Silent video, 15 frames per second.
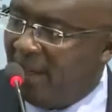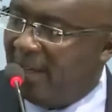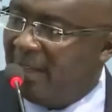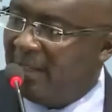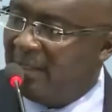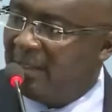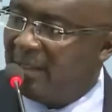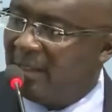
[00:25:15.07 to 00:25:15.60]

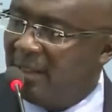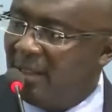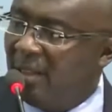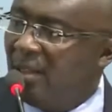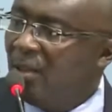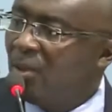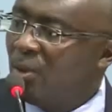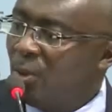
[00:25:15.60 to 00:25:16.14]
energy
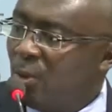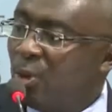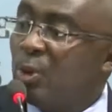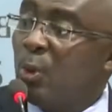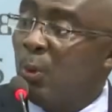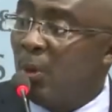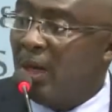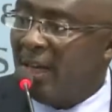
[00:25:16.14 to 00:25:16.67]
to
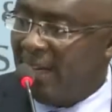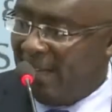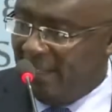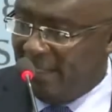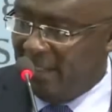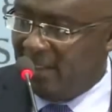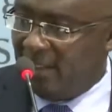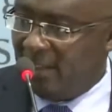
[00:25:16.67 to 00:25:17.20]
solar
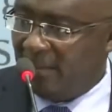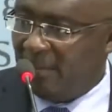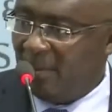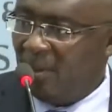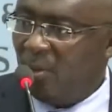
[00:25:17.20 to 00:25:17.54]
energy.